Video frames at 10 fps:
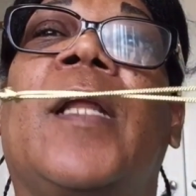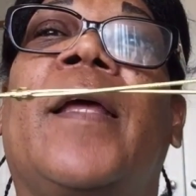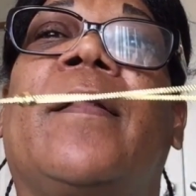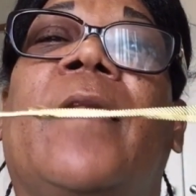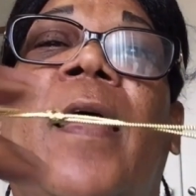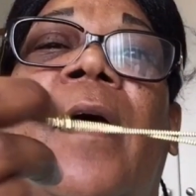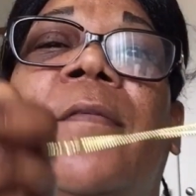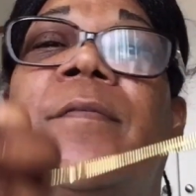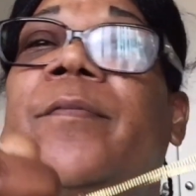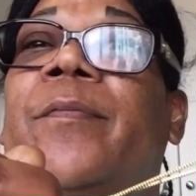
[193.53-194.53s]
Like
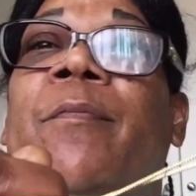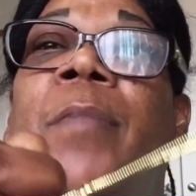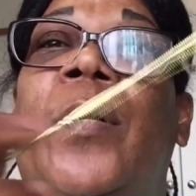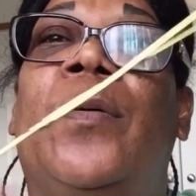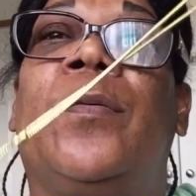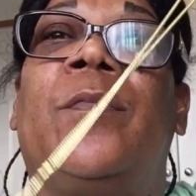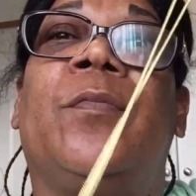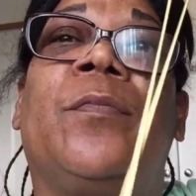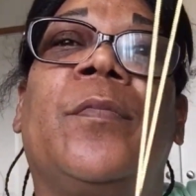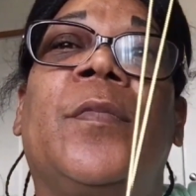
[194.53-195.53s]
that. Boom.
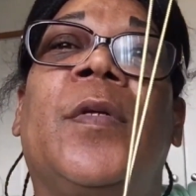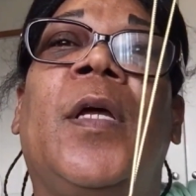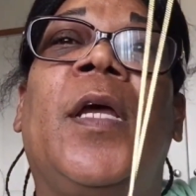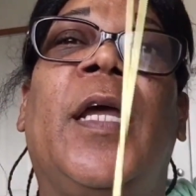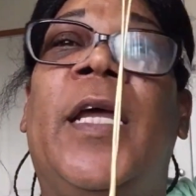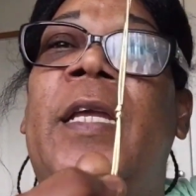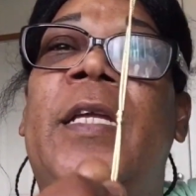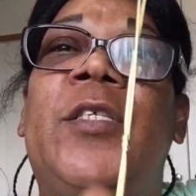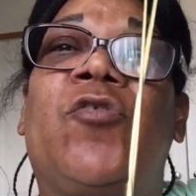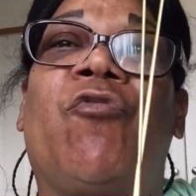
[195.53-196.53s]

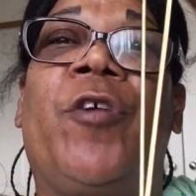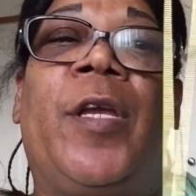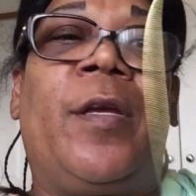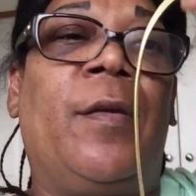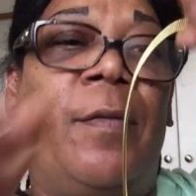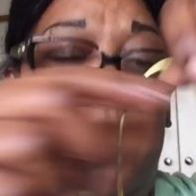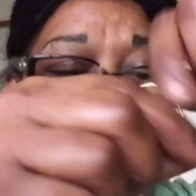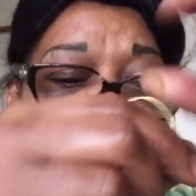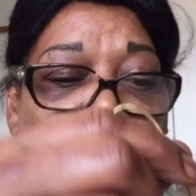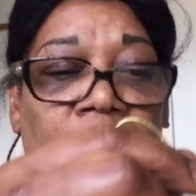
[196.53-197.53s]
Any string.
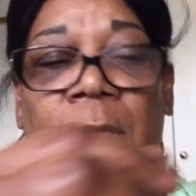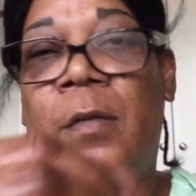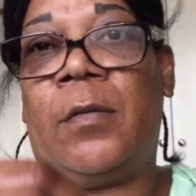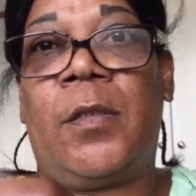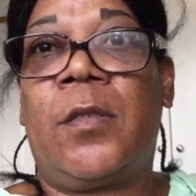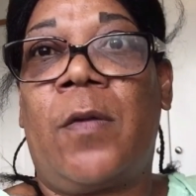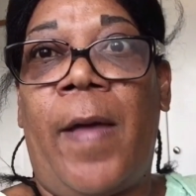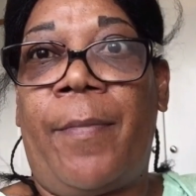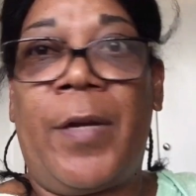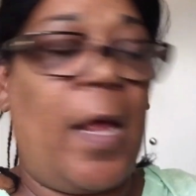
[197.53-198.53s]
Just so
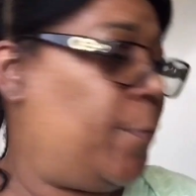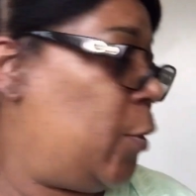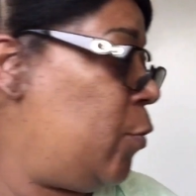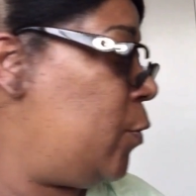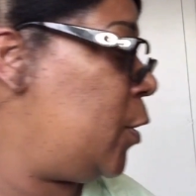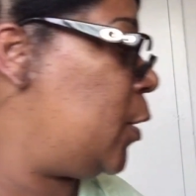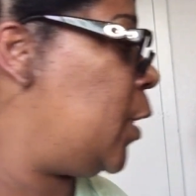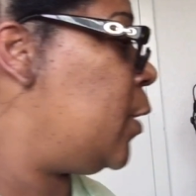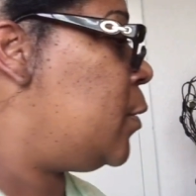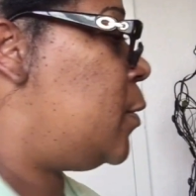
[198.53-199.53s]
happen I'm using
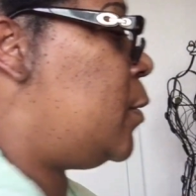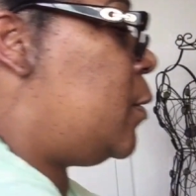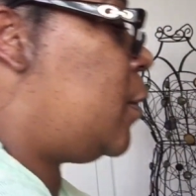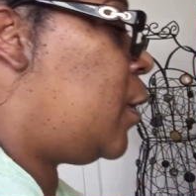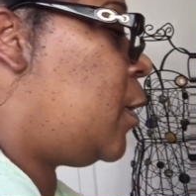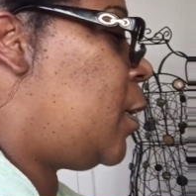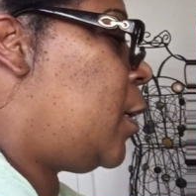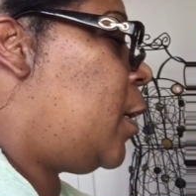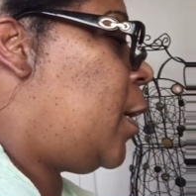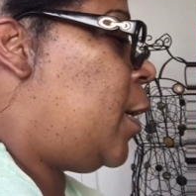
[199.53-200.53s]
this.
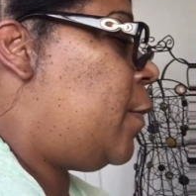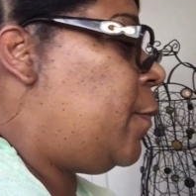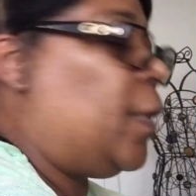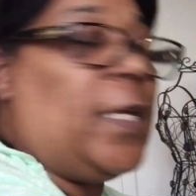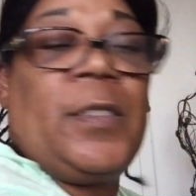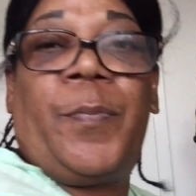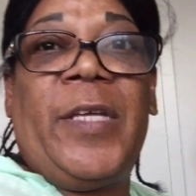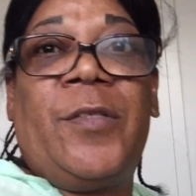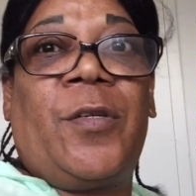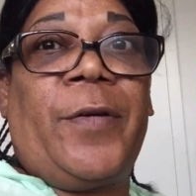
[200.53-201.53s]
These
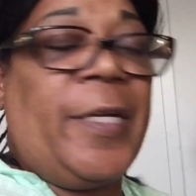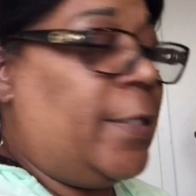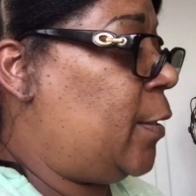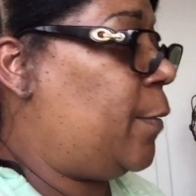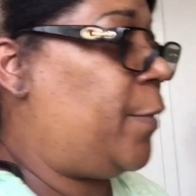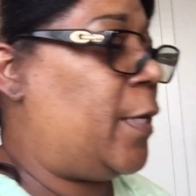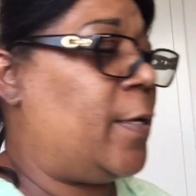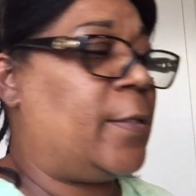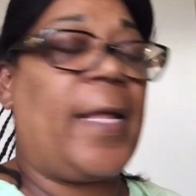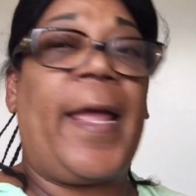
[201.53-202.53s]
beads are easy
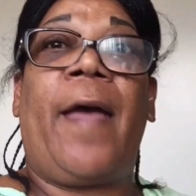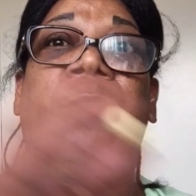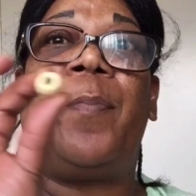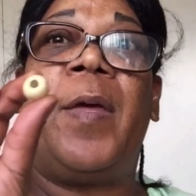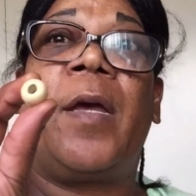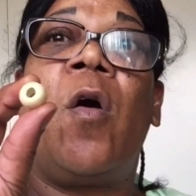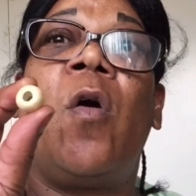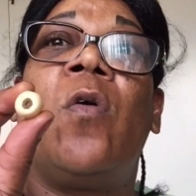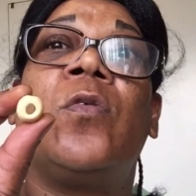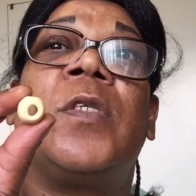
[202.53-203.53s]
because they have big
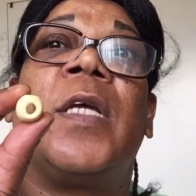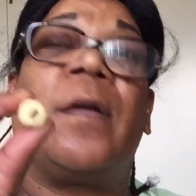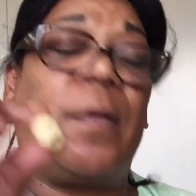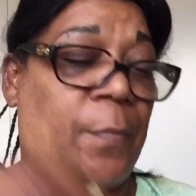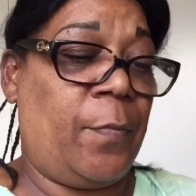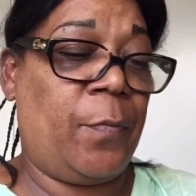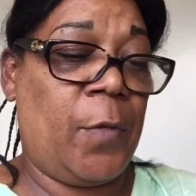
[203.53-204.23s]
holes in them.